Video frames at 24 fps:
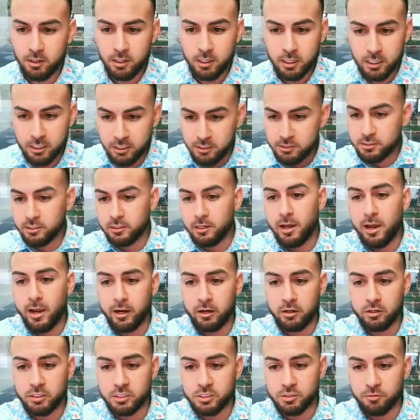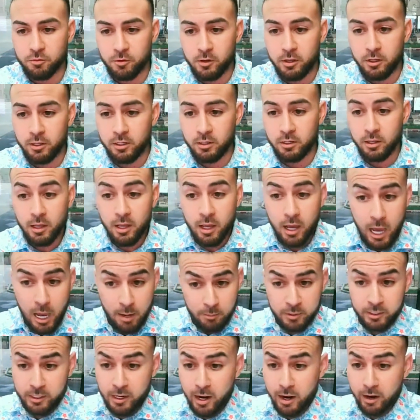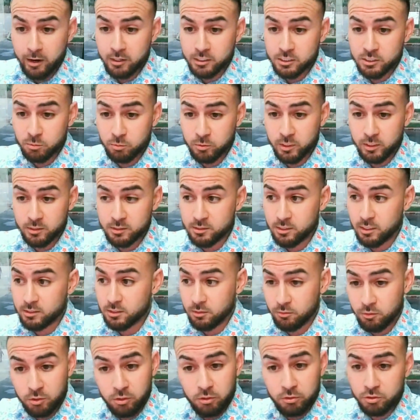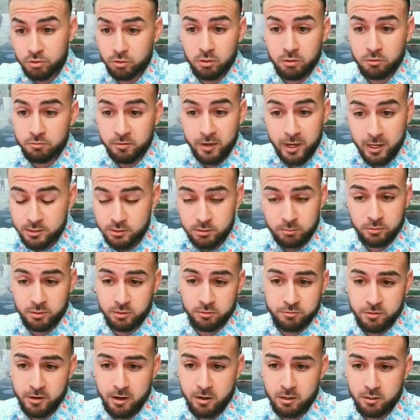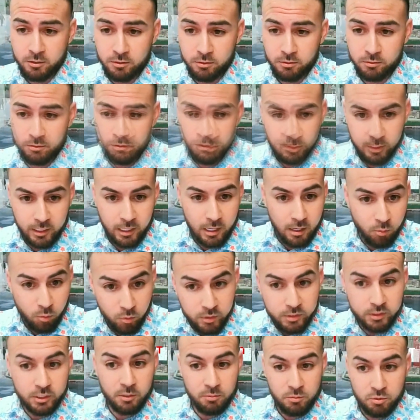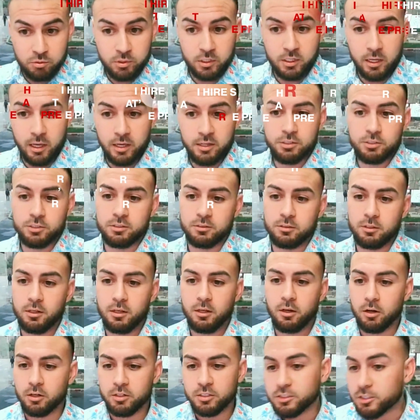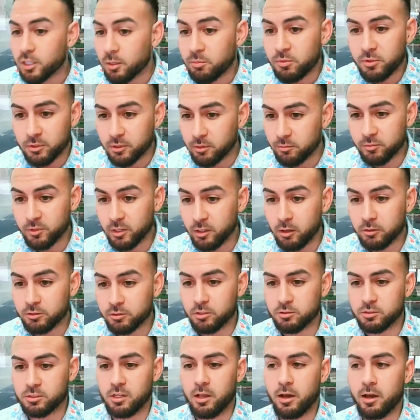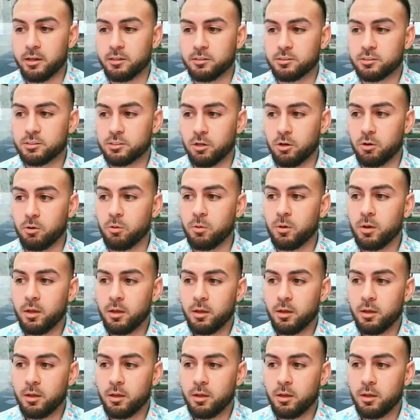He's going to hire his friend. I'm going to hire someone that says, if you don't do it fast, I'm going to fire you. Like, I want communication or something along those lines. So